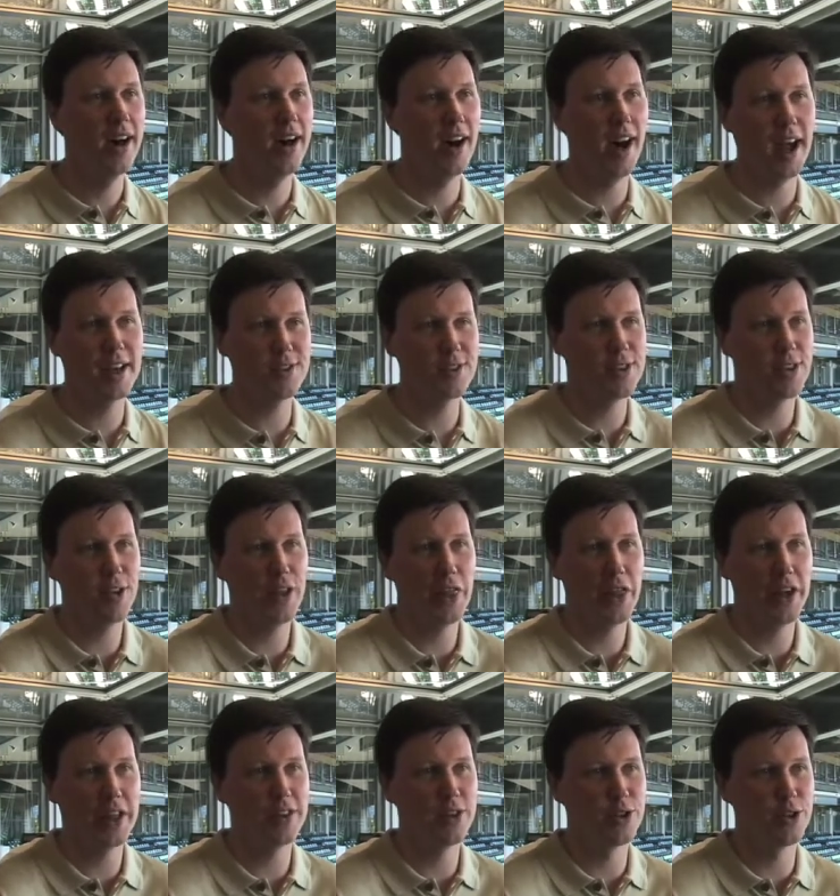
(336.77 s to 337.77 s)
I still
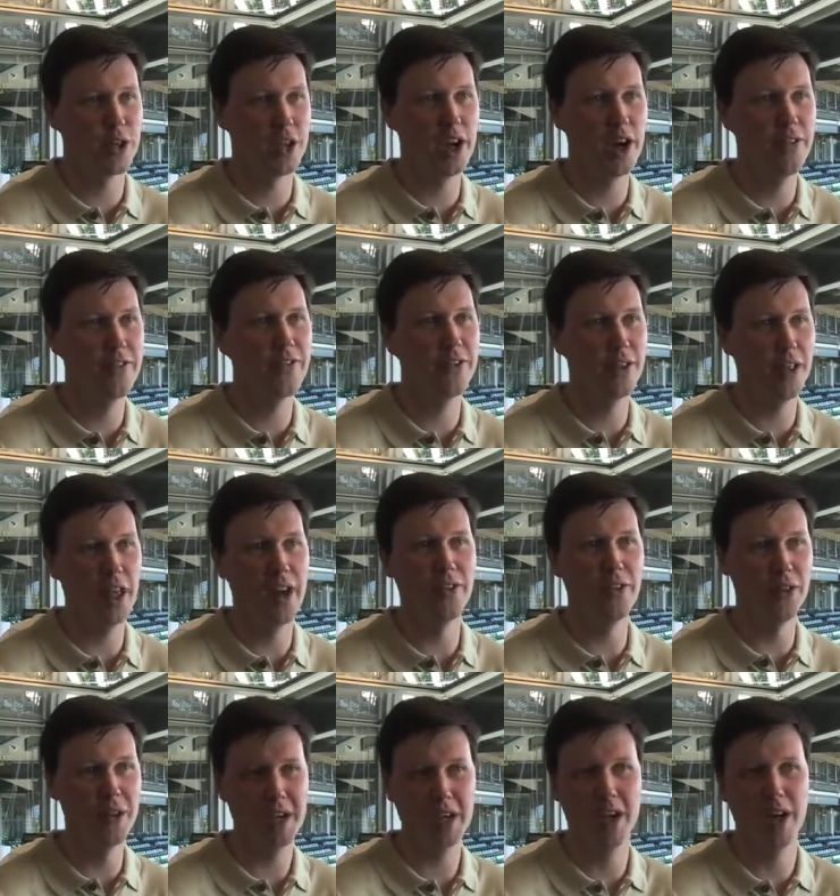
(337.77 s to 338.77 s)
think there's a comfort level
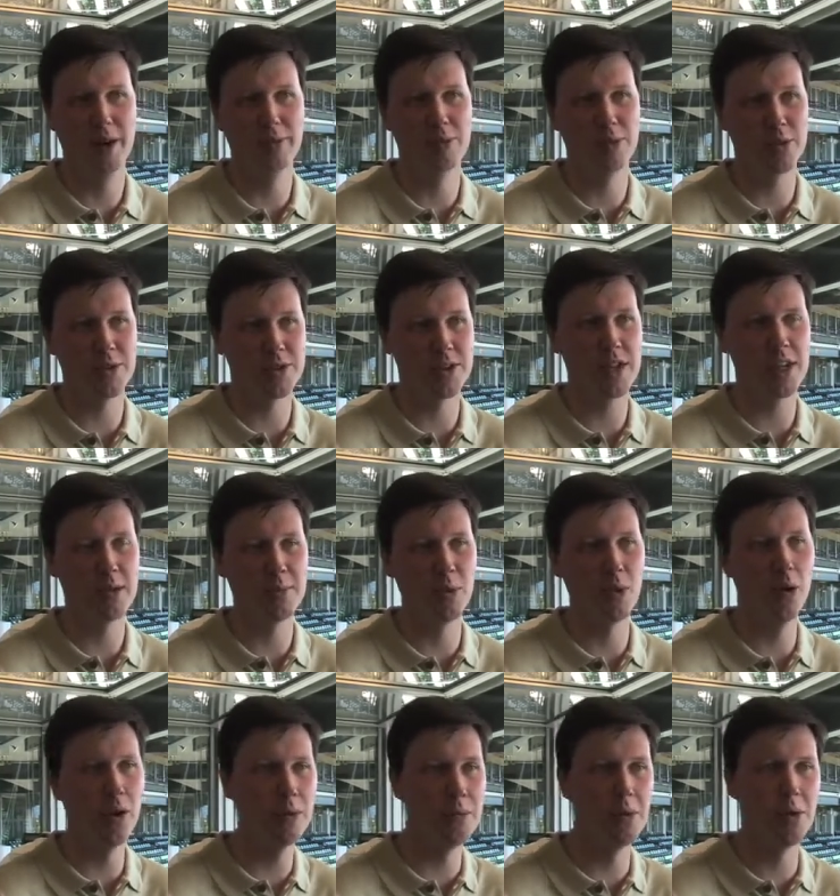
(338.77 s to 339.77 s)
that comes with seeing
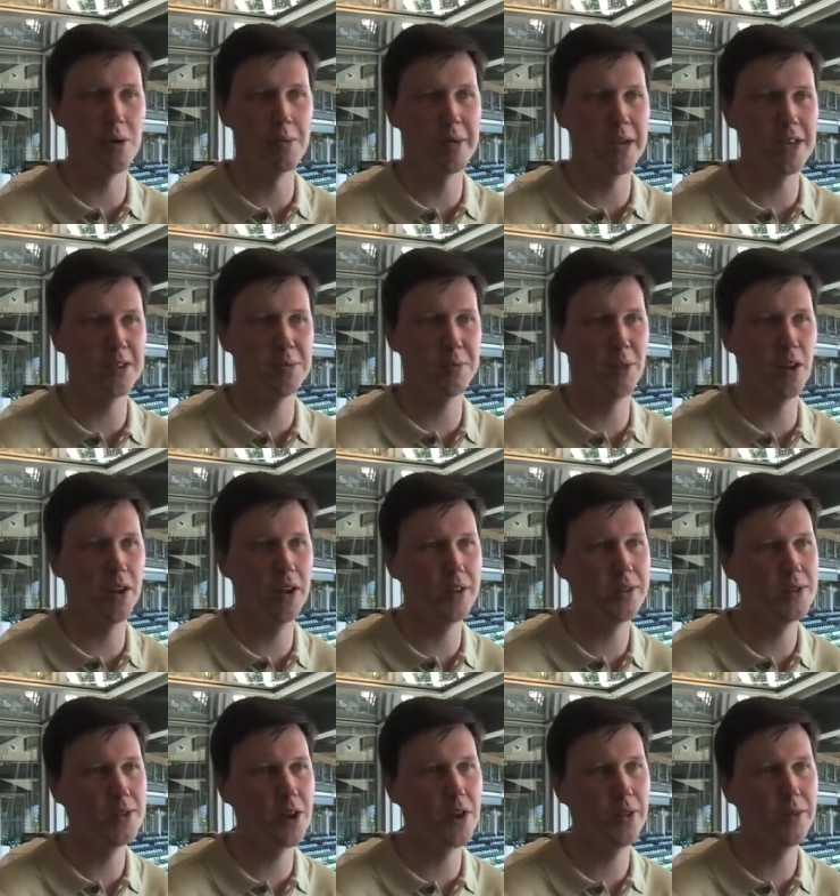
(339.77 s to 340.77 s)
more and more baseball. And
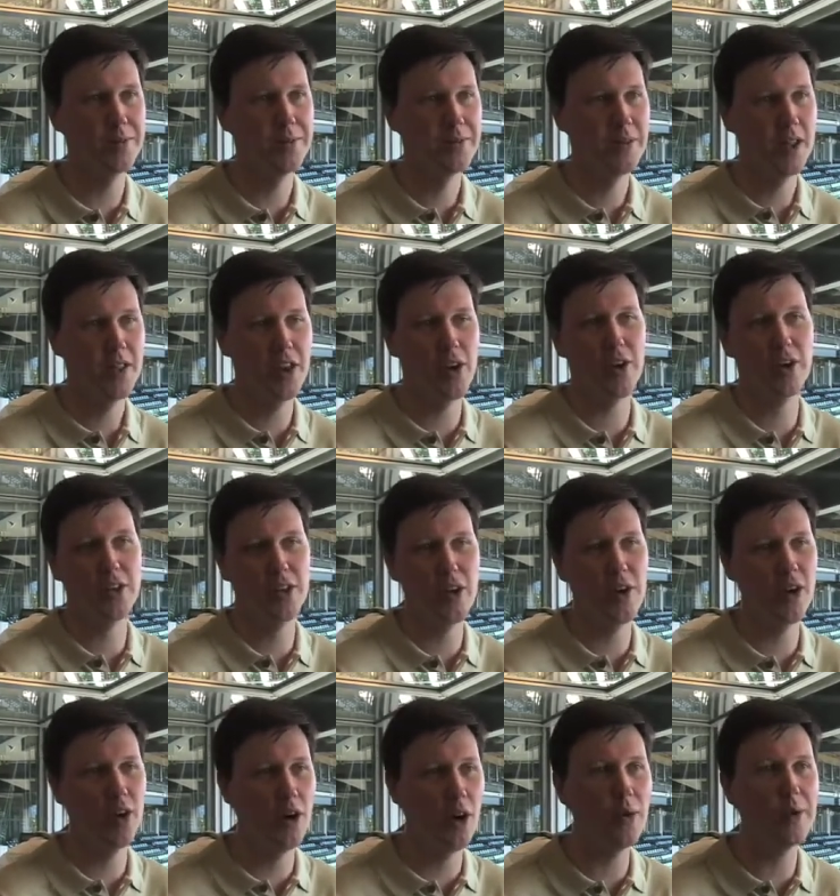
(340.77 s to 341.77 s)
so there
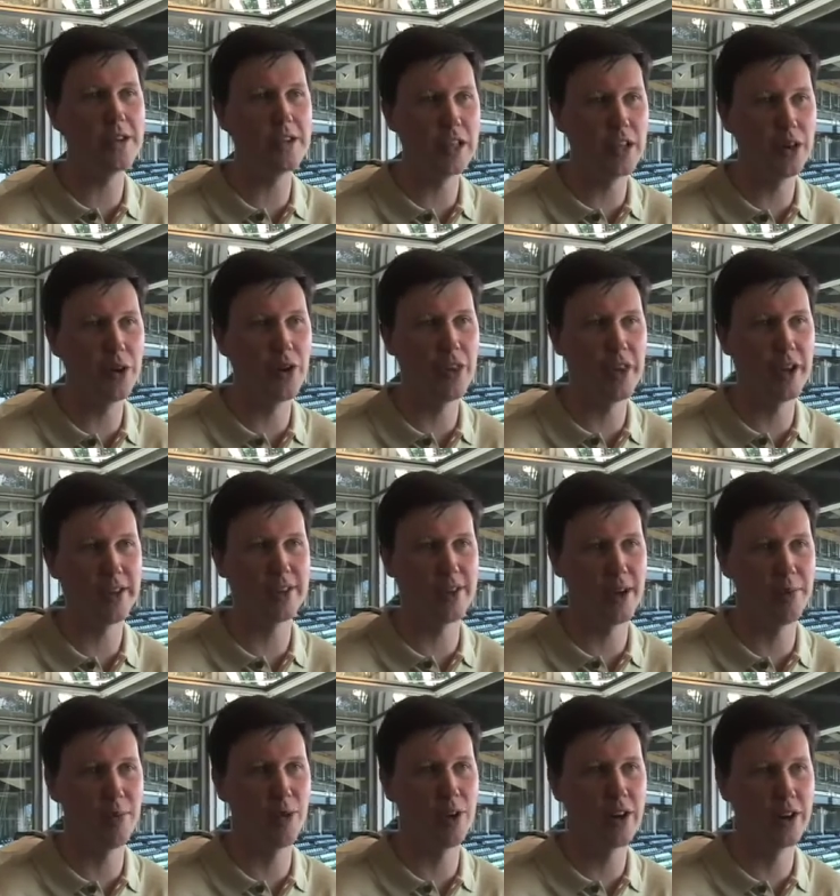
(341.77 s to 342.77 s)
are always little things
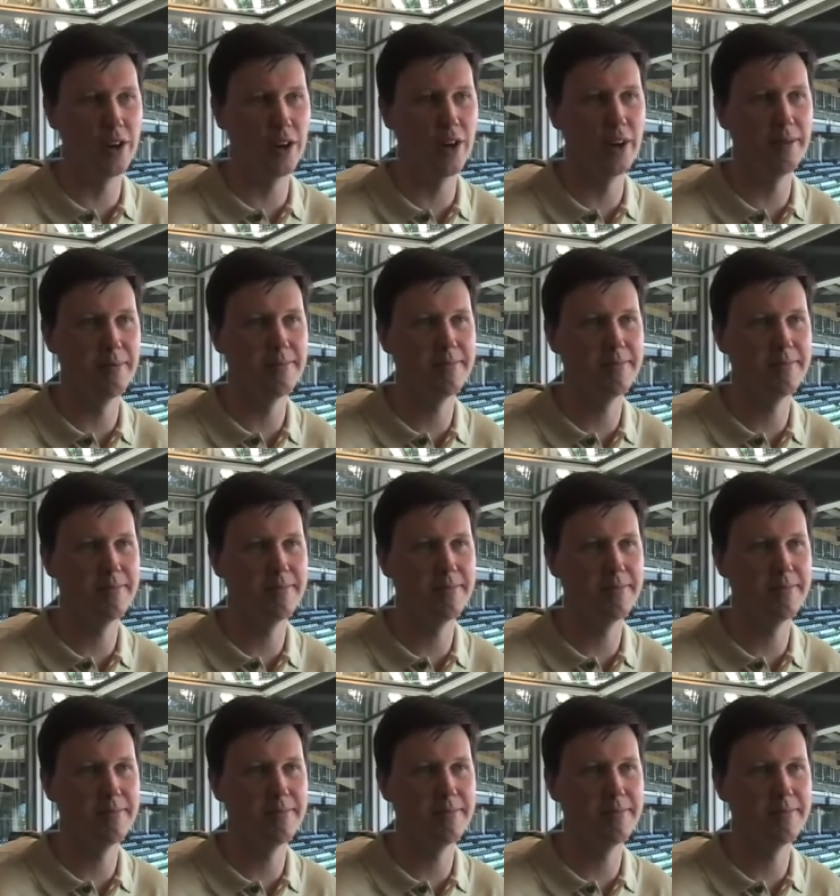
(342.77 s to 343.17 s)
I'm working on.